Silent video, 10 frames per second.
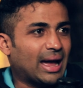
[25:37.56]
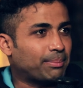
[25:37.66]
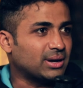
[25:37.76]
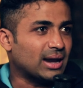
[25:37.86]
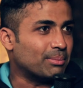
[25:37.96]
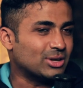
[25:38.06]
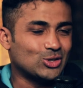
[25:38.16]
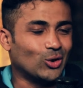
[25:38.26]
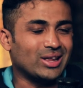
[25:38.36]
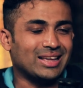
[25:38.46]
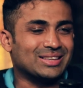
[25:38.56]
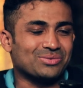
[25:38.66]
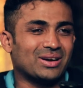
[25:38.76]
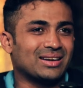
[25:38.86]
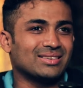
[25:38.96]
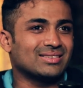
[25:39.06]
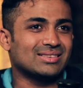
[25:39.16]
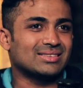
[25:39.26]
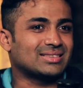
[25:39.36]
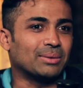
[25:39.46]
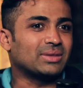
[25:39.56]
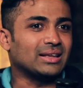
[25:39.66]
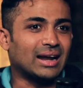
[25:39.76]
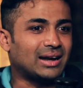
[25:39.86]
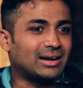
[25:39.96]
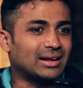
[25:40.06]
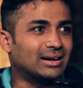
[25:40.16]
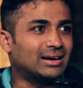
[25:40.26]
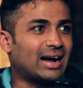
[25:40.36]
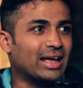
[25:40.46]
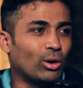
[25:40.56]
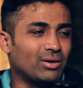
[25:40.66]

captain MS Dhoni is one, something that I